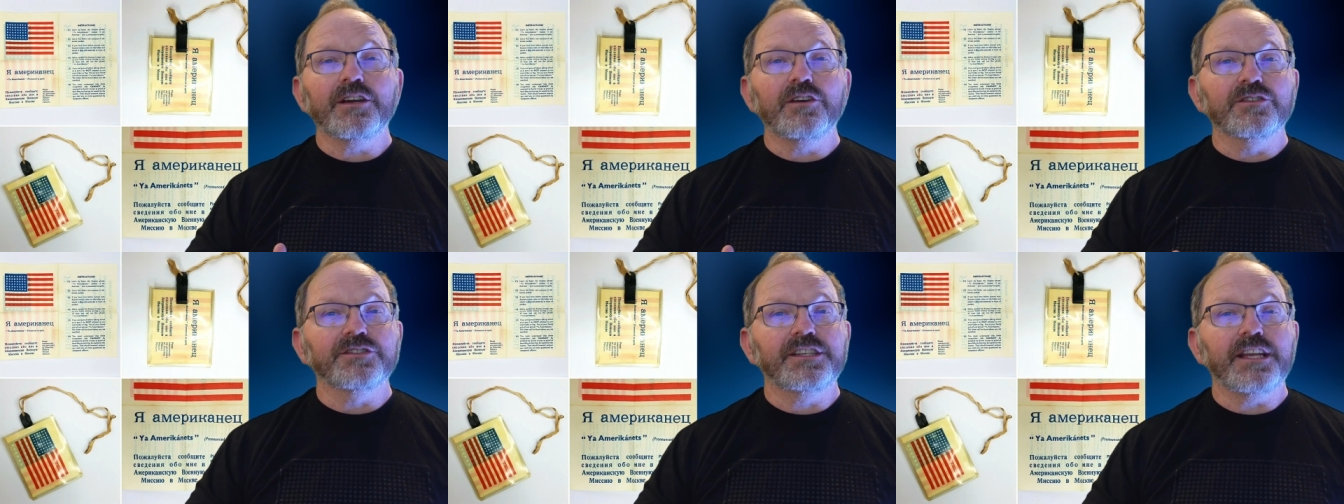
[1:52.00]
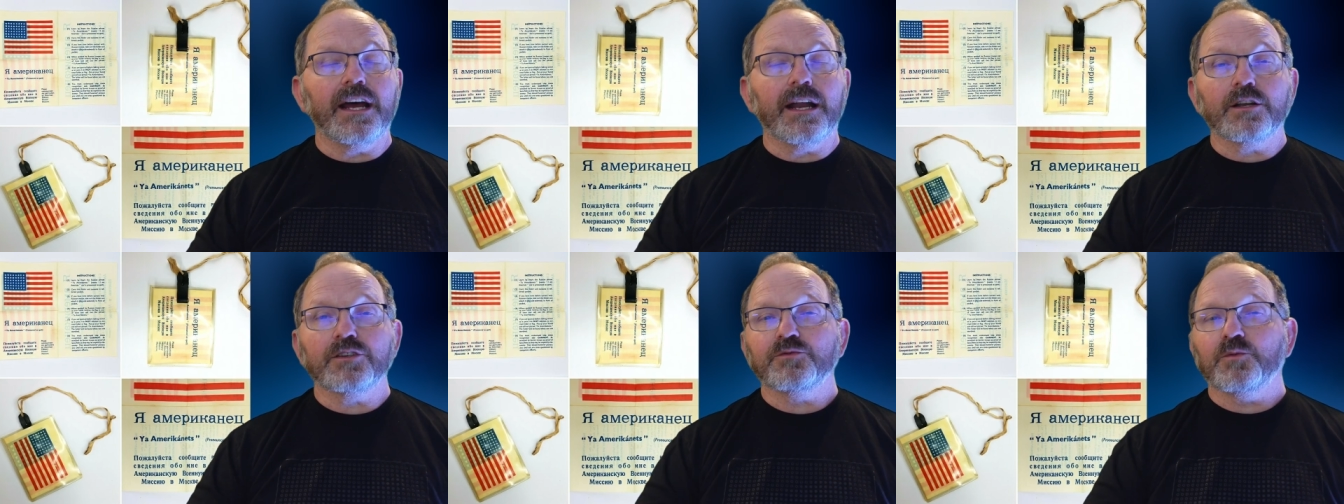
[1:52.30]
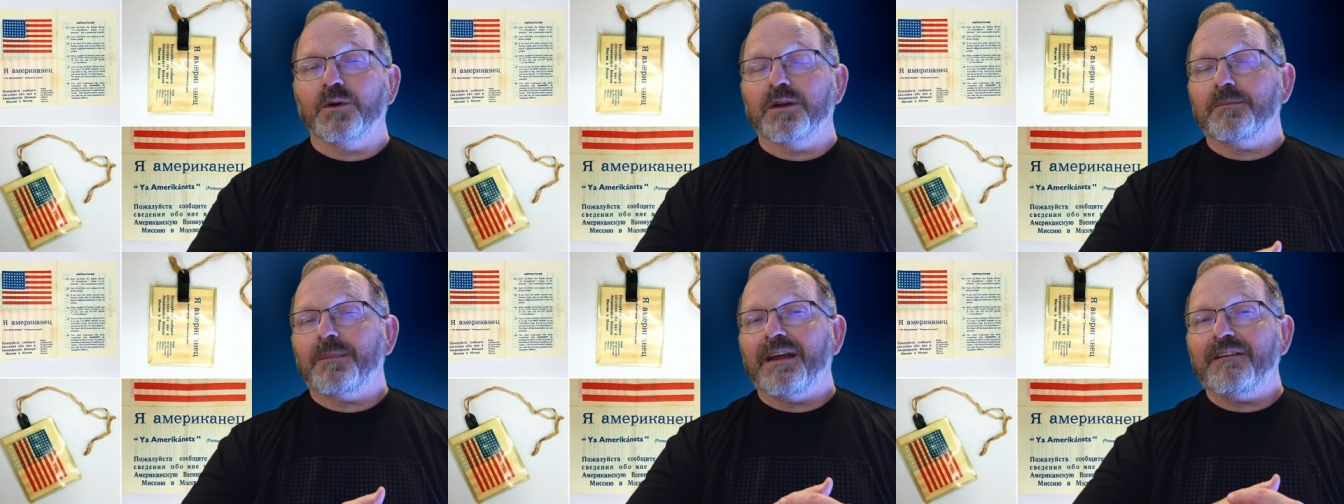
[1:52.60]
goes down as
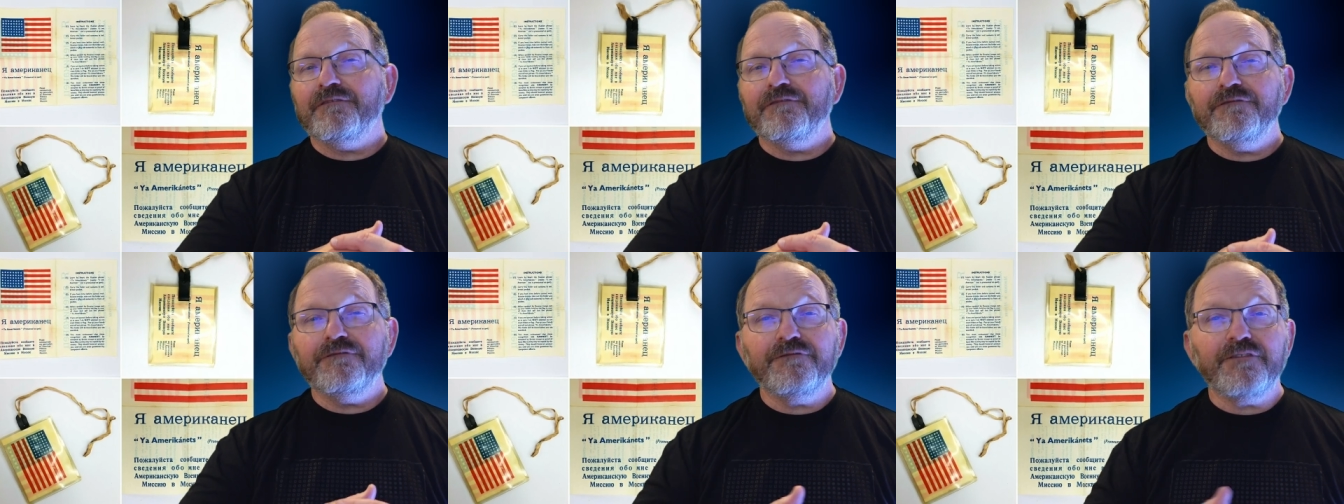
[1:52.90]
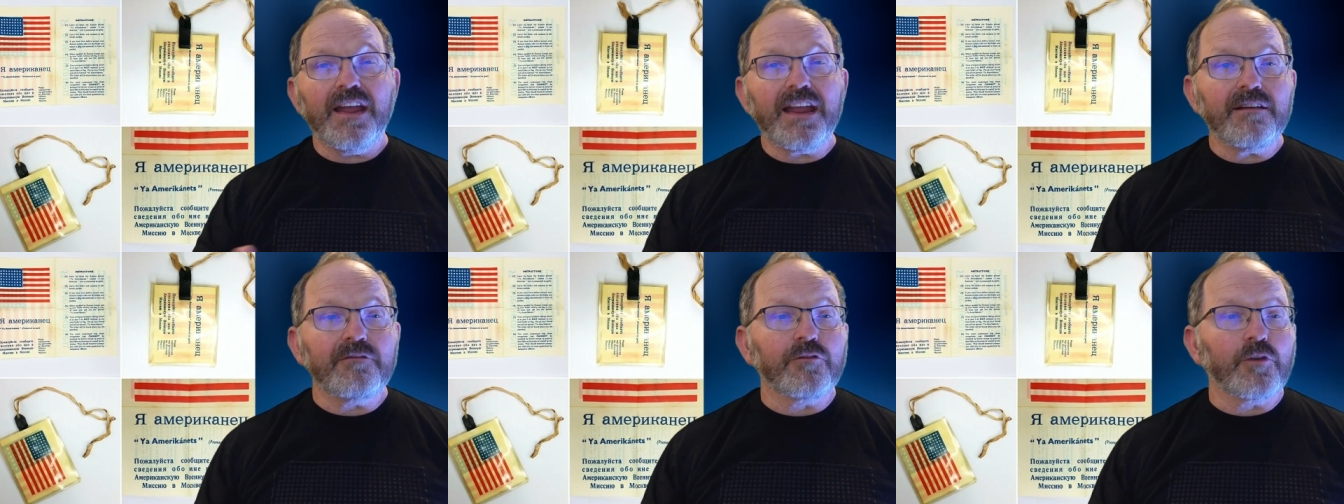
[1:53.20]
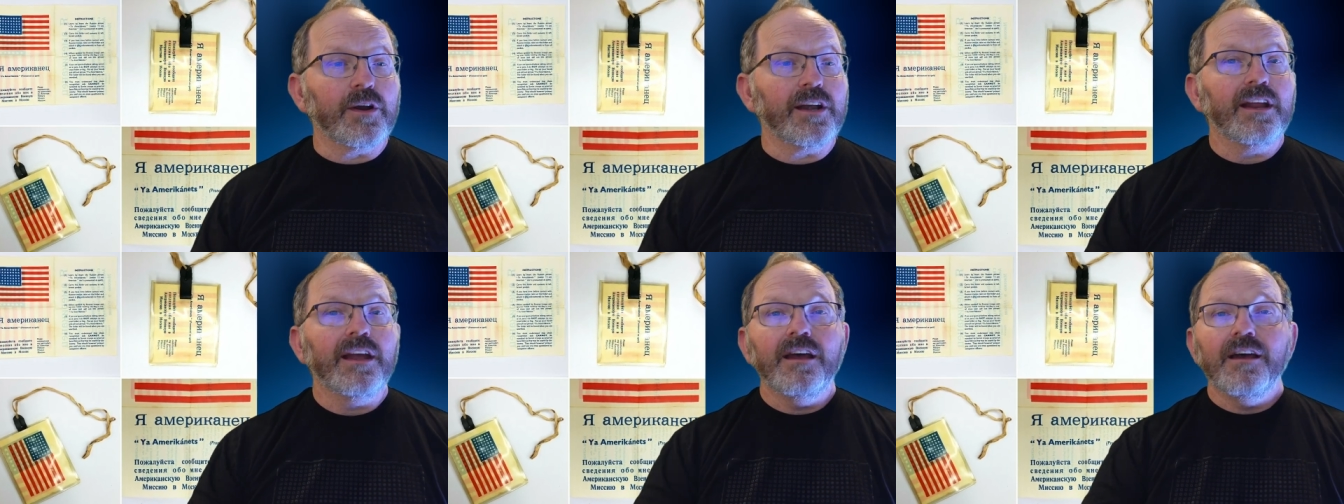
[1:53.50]
one of my
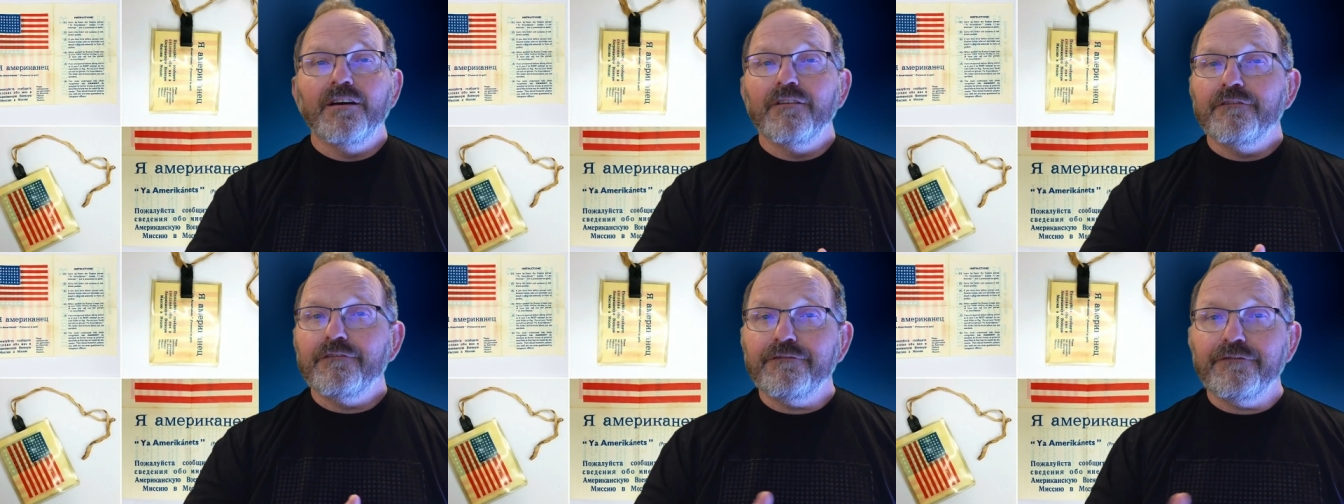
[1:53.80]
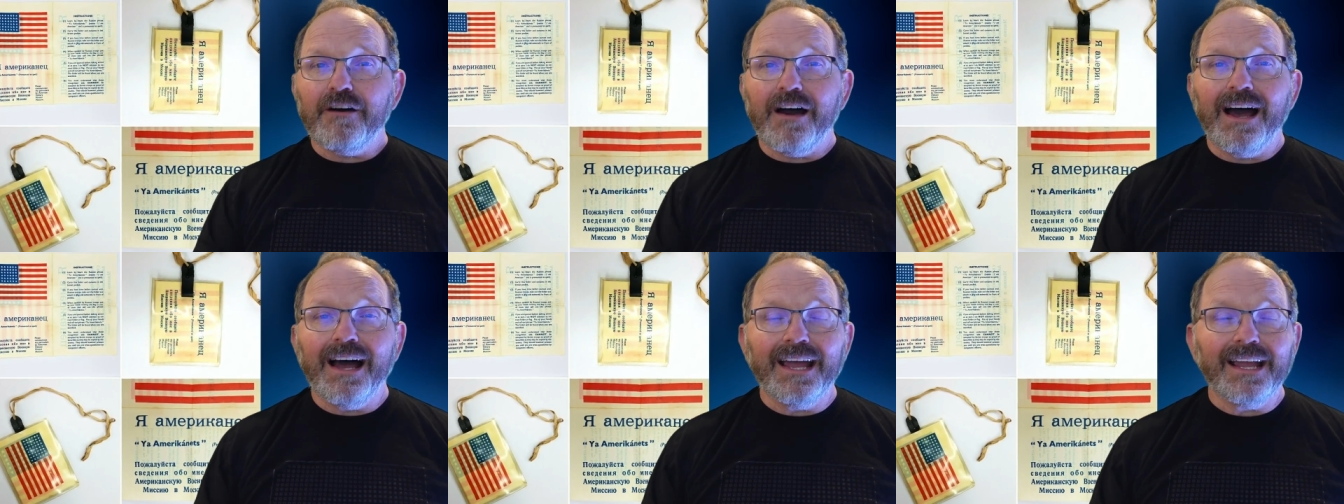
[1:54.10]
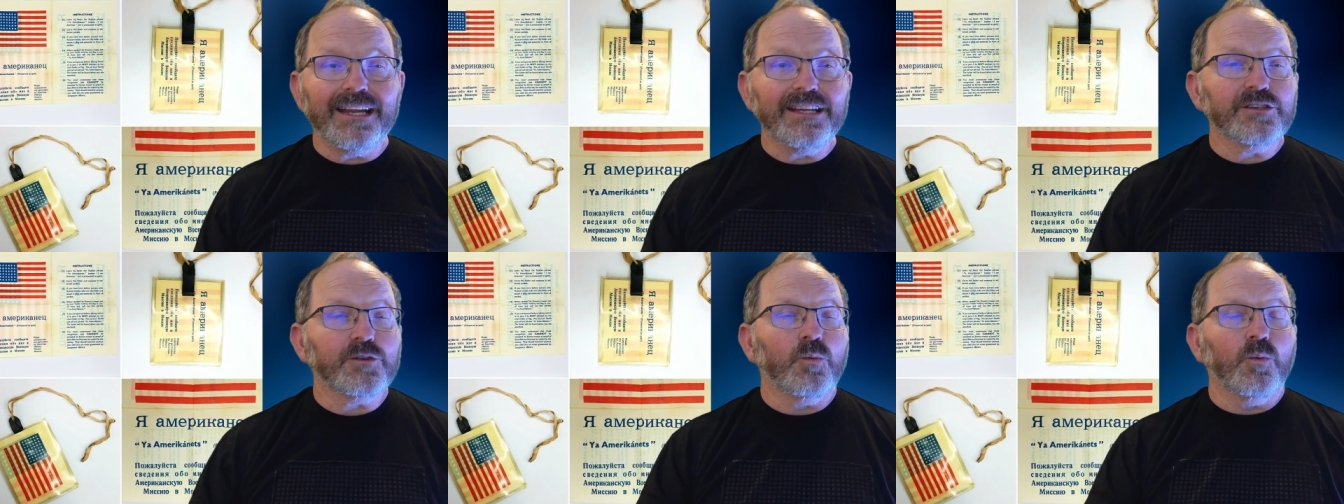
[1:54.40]
favorite
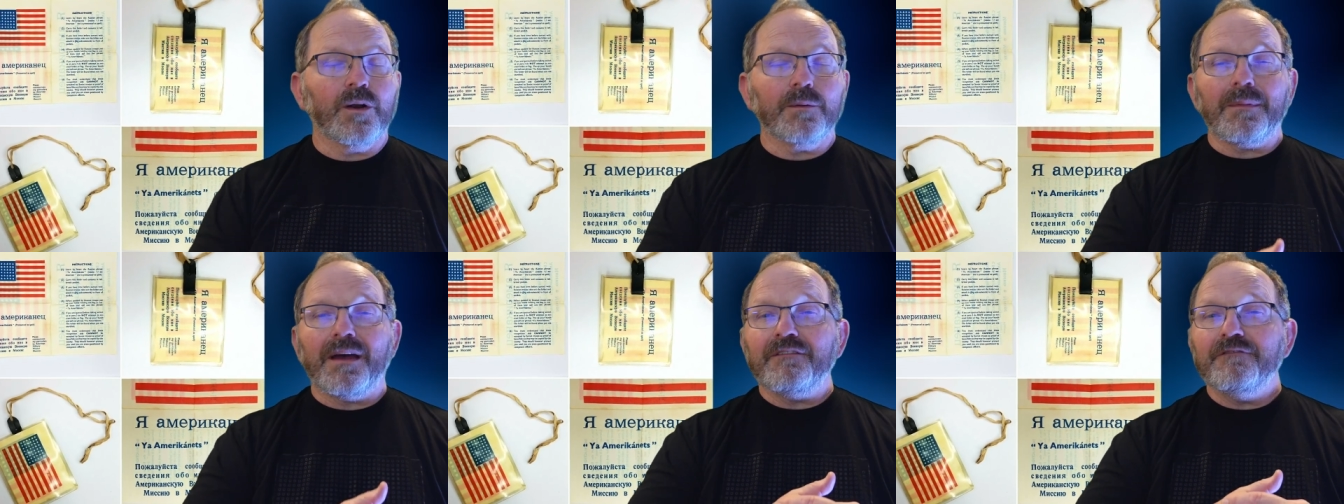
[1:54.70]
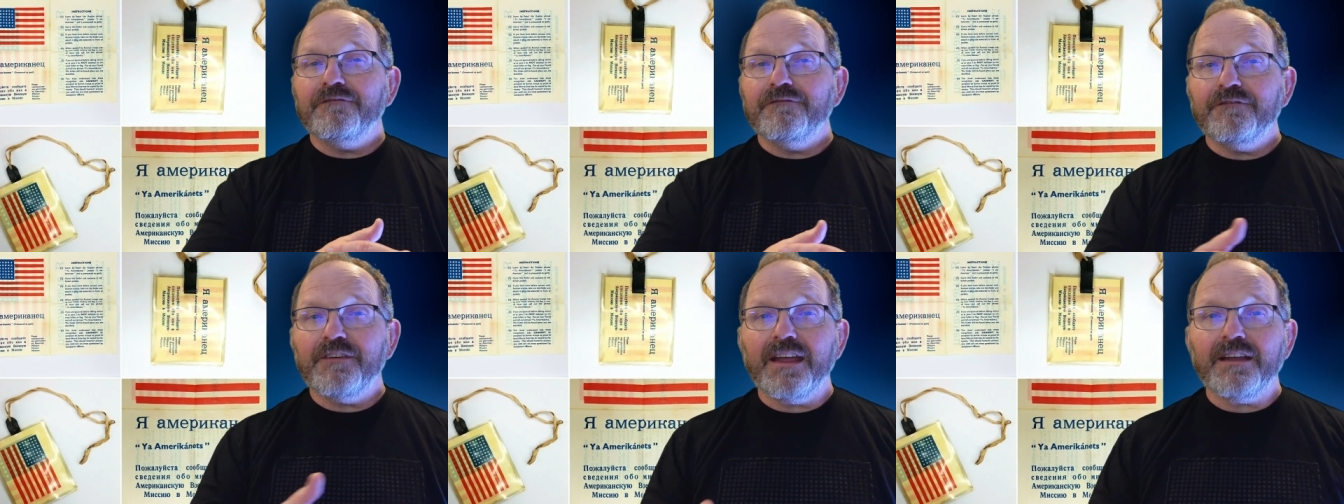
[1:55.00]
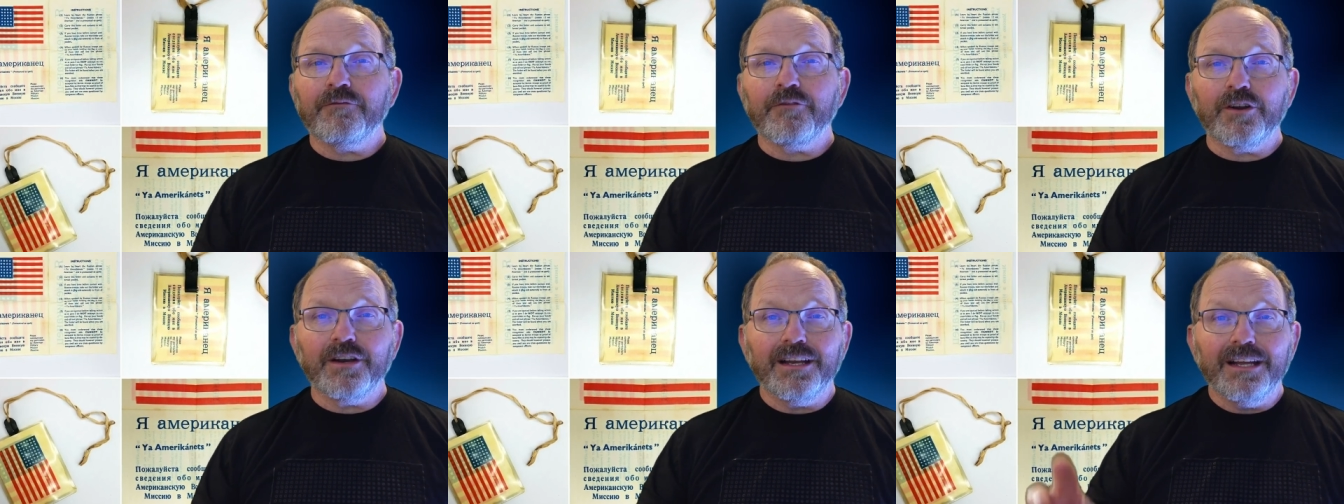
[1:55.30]
finds, one of my
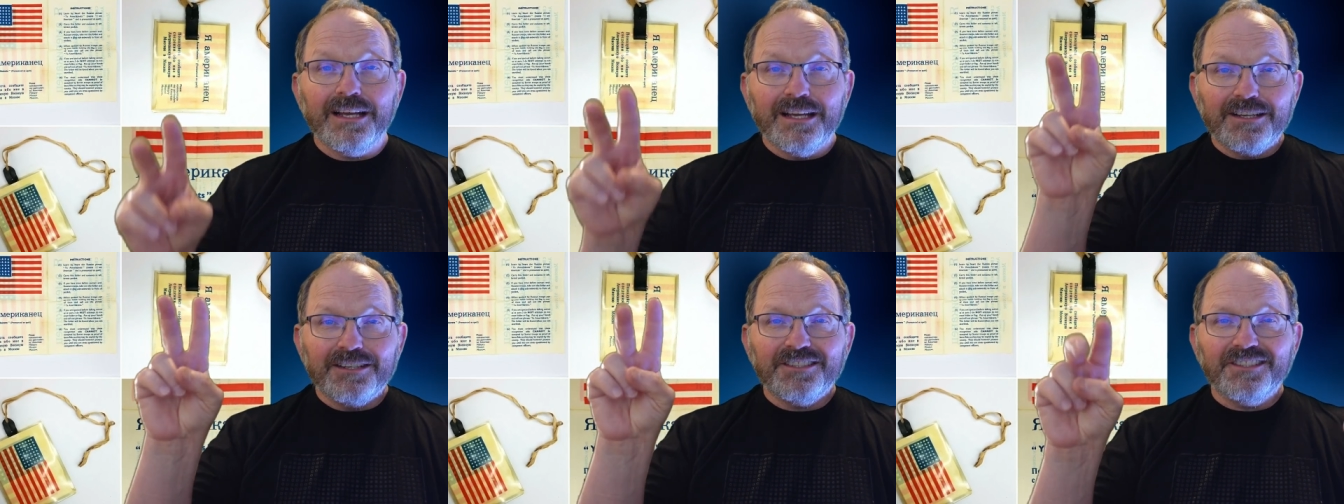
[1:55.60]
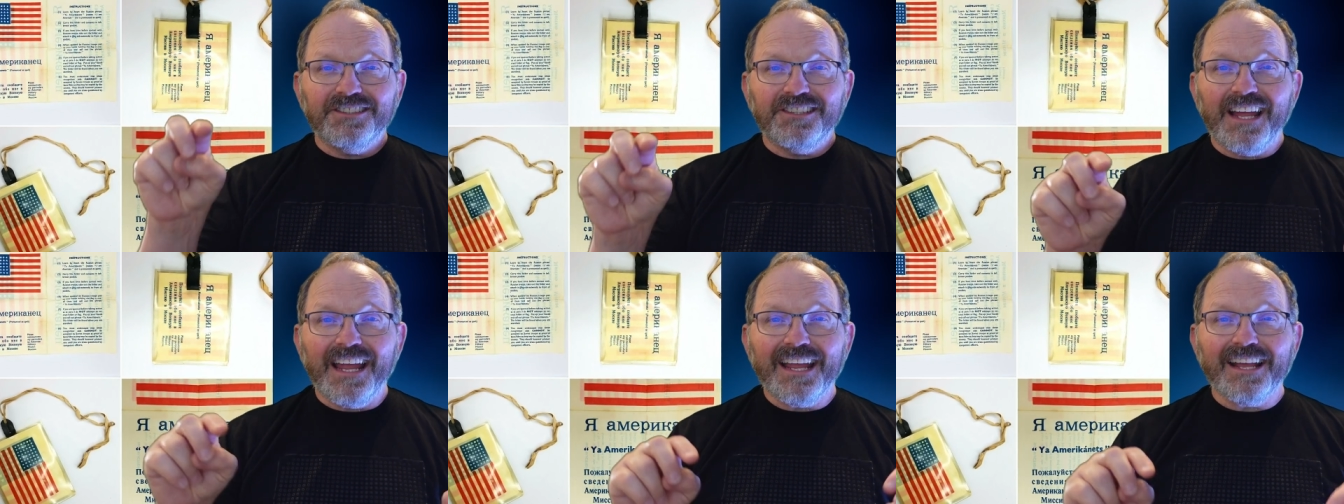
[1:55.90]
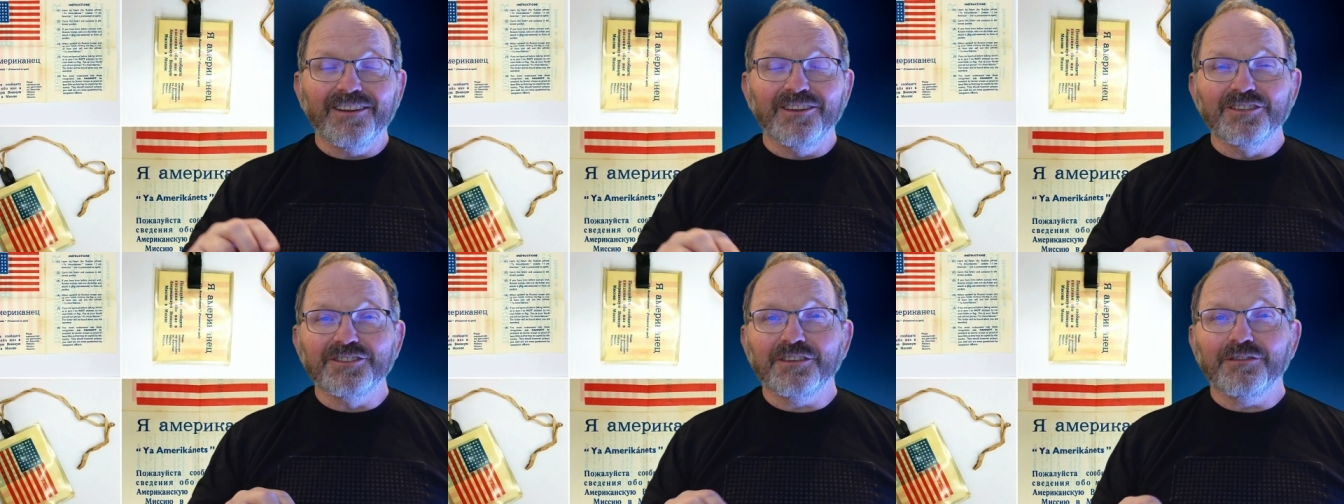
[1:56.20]
favorite
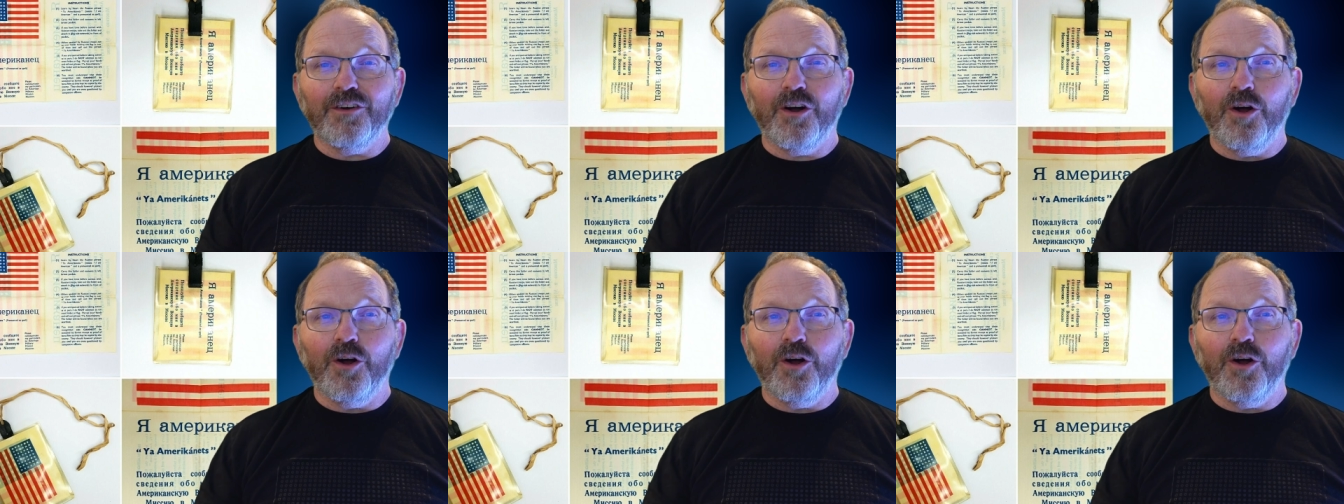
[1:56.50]
sales of